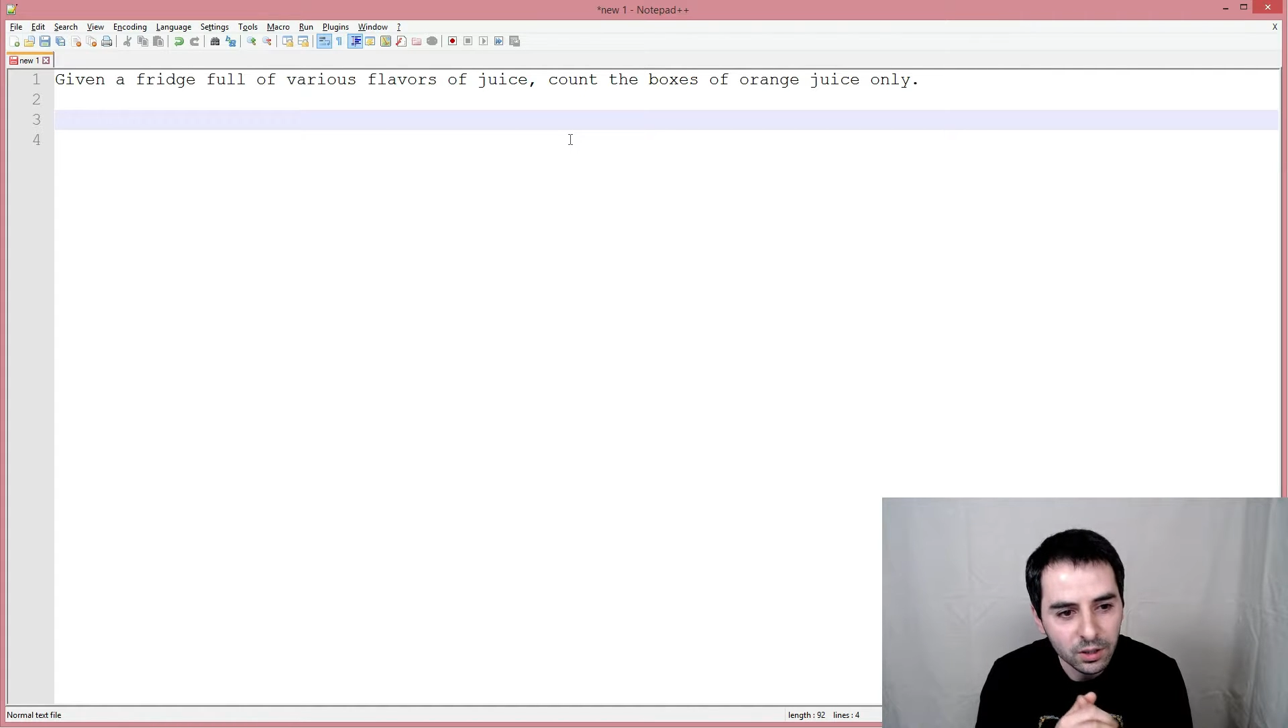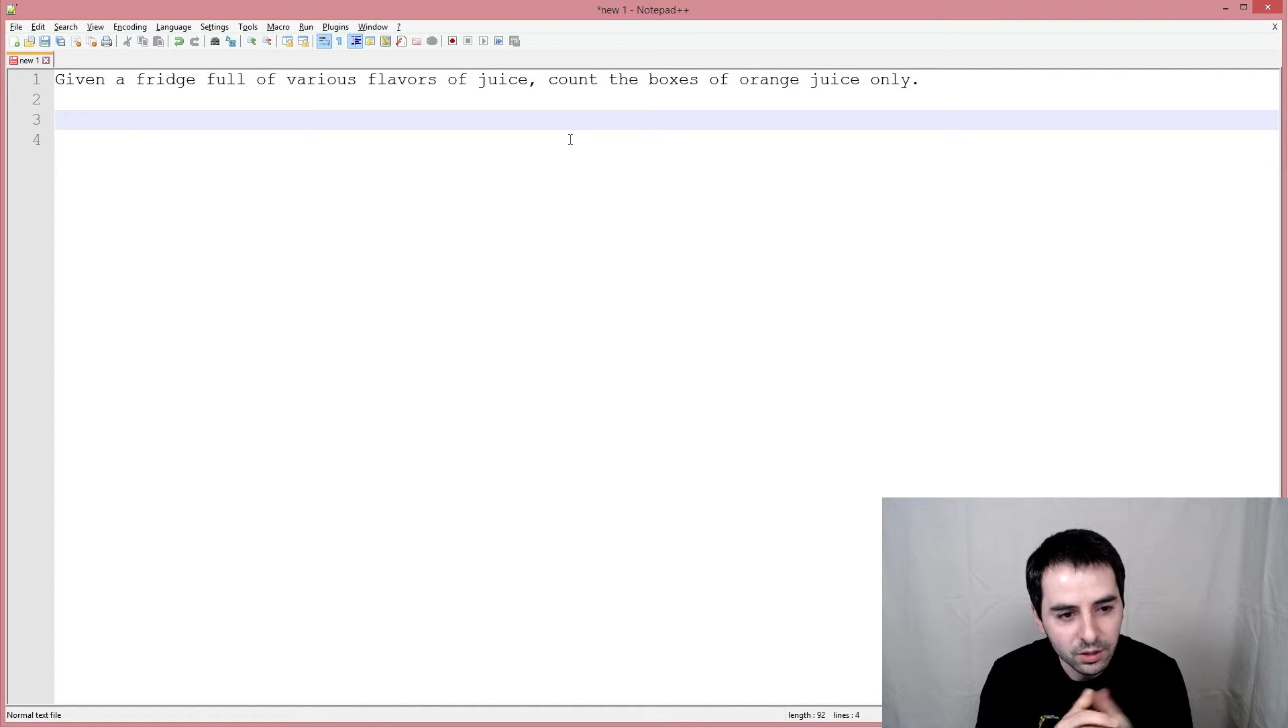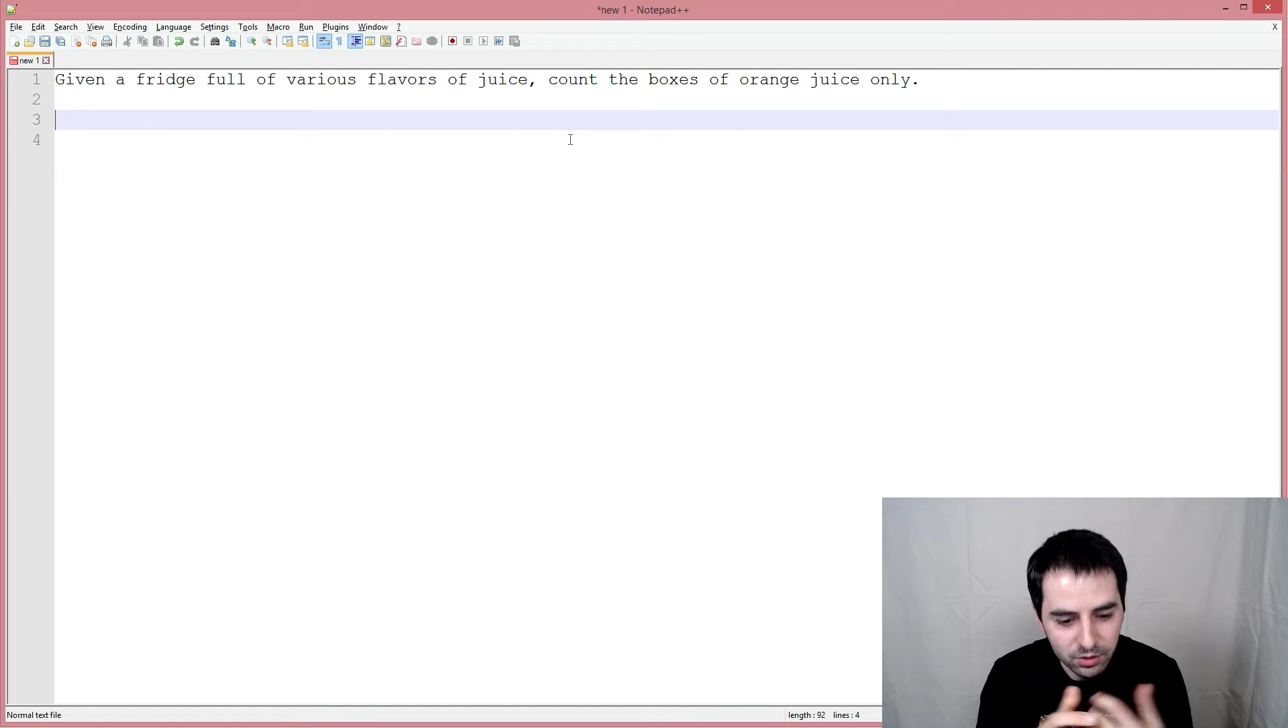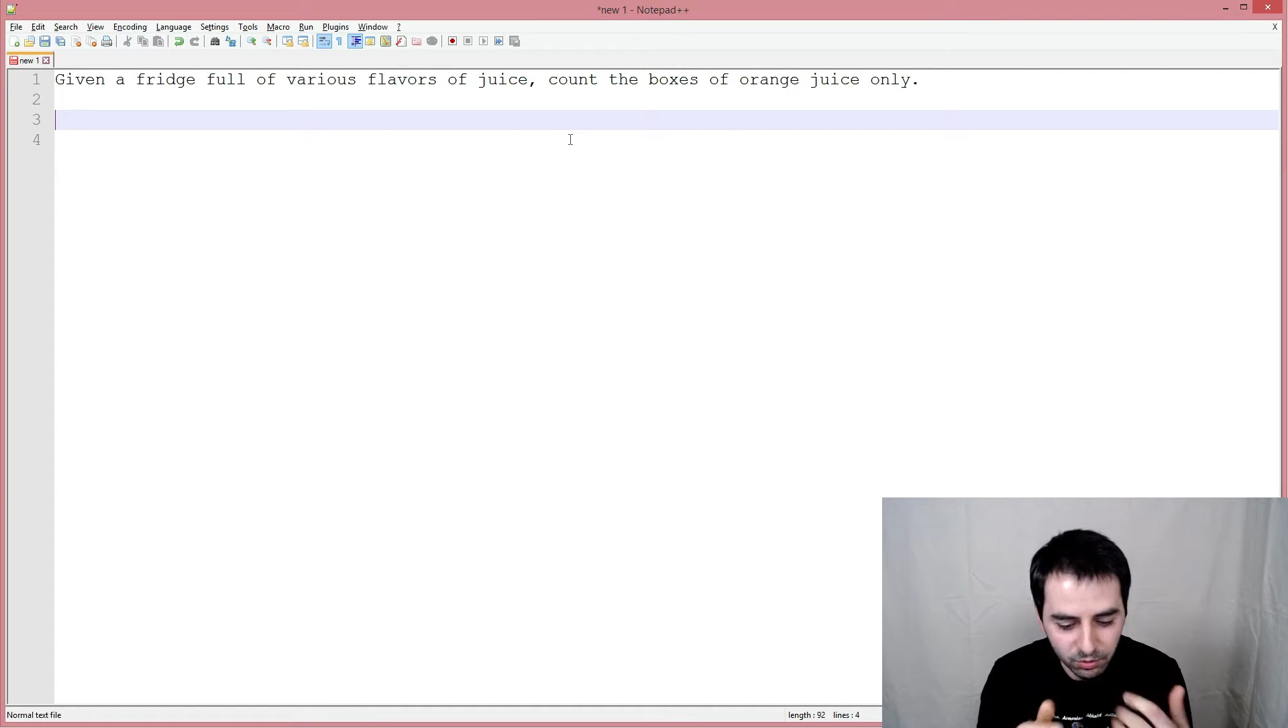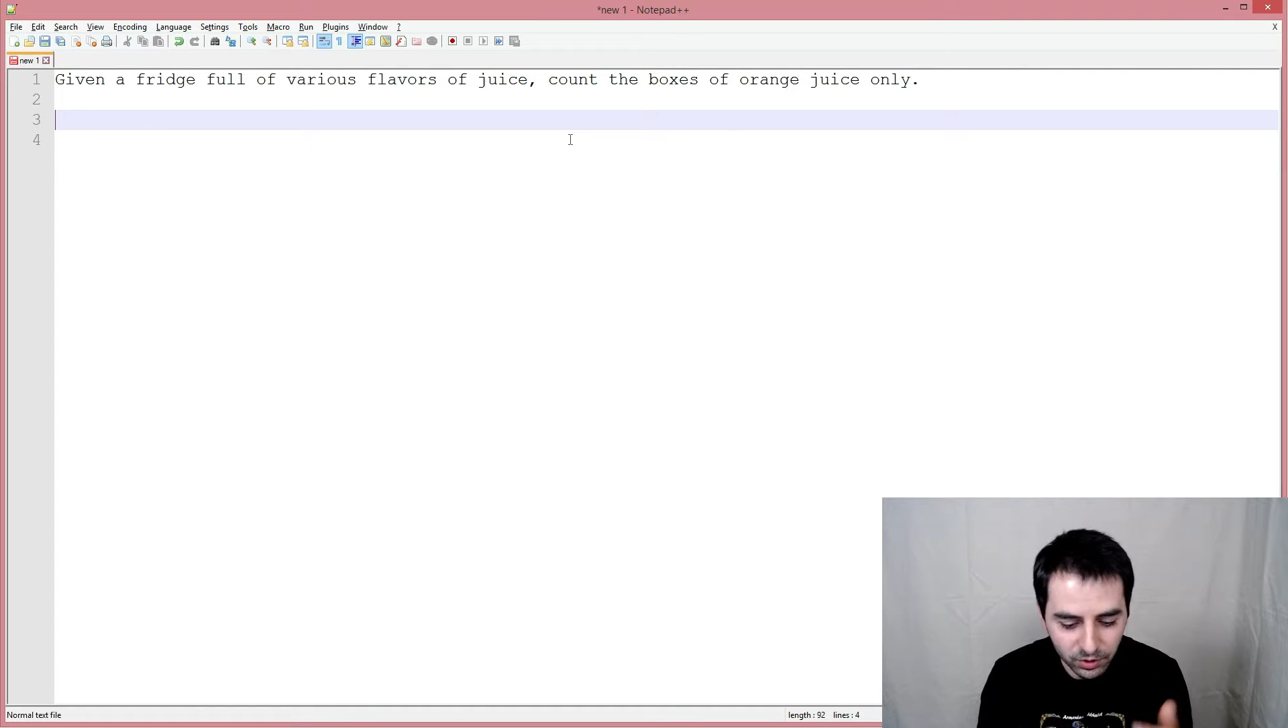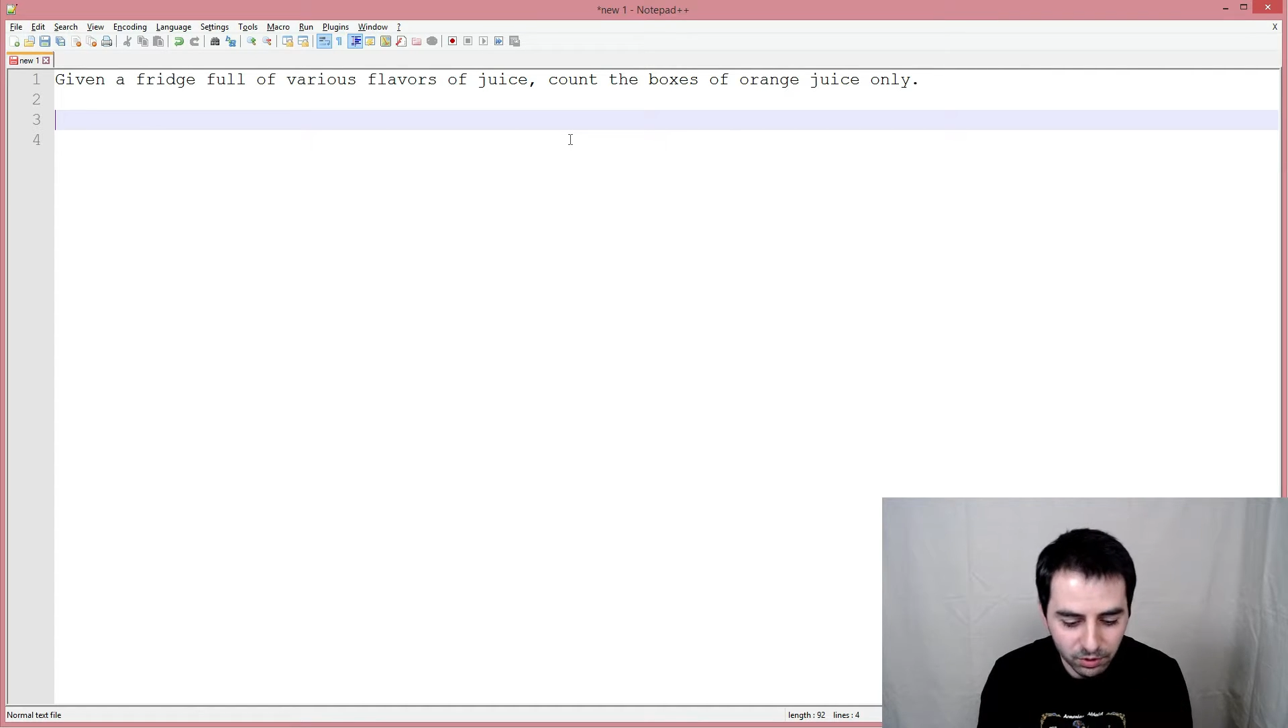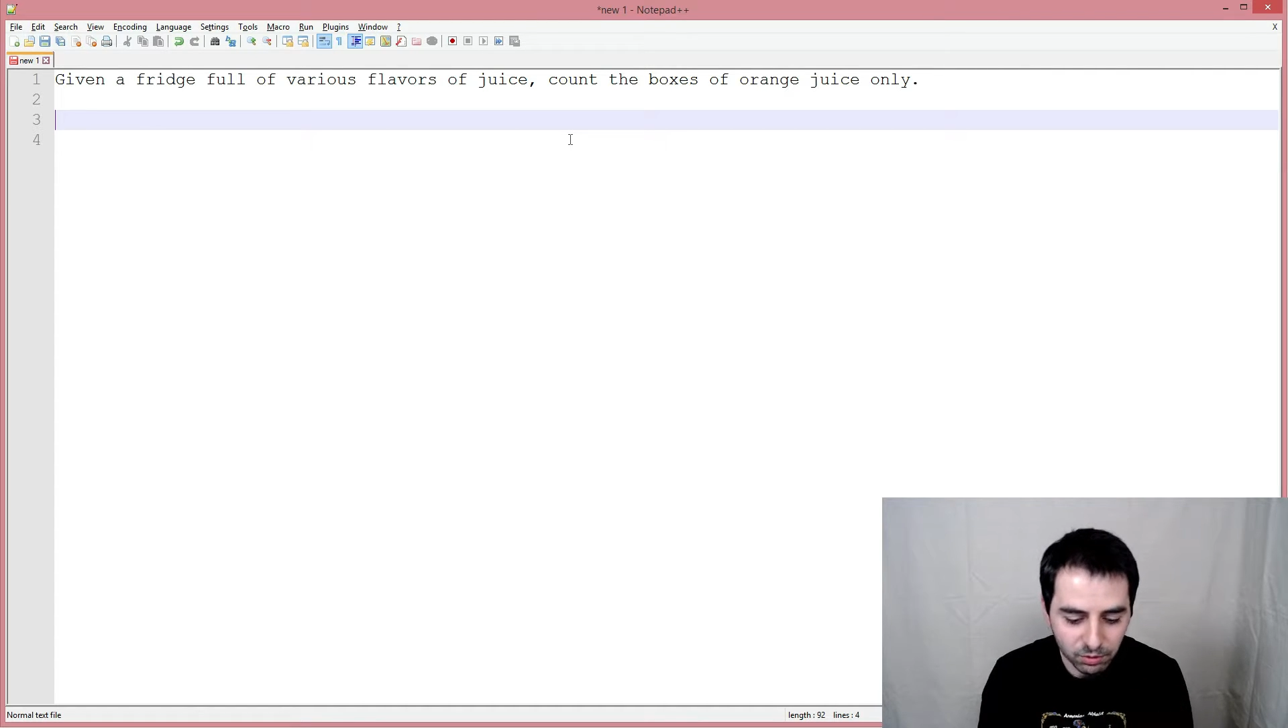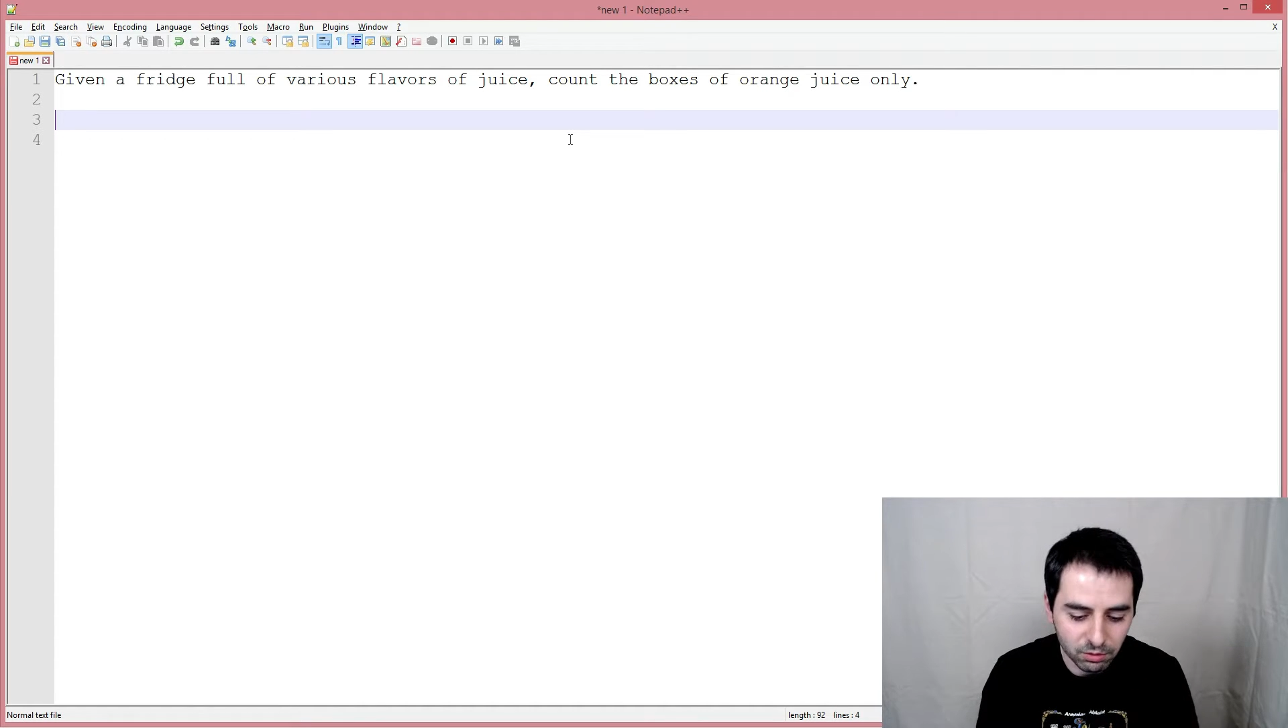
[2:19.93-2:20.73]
So we could